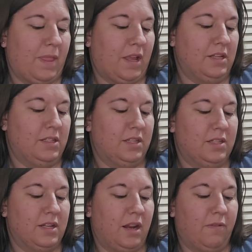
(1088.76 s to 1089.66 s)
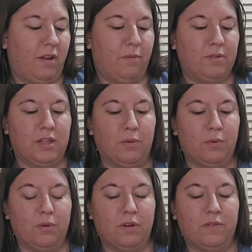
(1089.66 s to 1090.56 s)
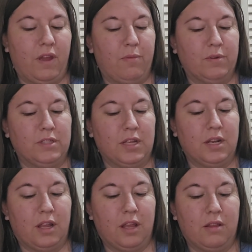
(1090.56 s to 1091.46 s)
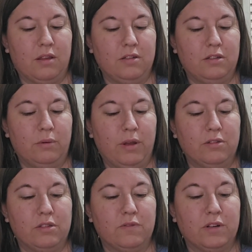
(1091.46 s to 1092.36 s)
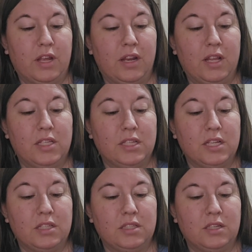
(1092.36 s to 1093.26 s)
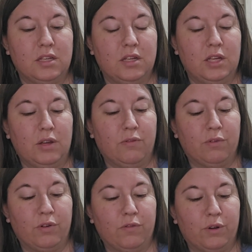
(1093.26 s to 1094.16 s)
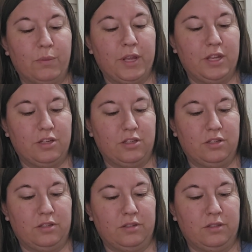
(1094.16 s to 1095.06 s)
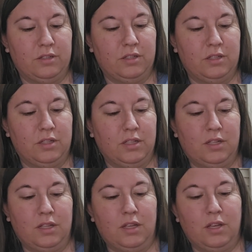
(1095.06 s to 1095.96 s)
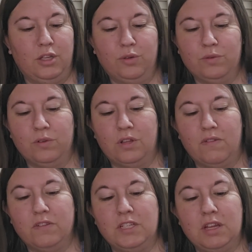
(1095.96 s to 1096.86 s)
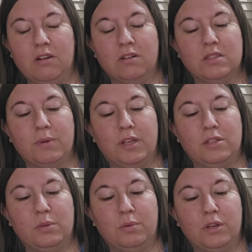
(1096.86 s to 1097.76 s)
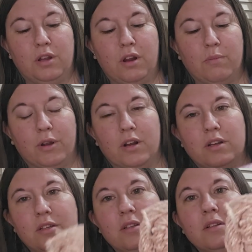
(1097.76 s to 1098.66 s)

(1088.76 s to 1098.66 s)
It said it's 95% wool and 5% nylon, 2 ounces for 99 cents. Frou Frou Beige. Unusual novelty yarns by Super Yarn Mart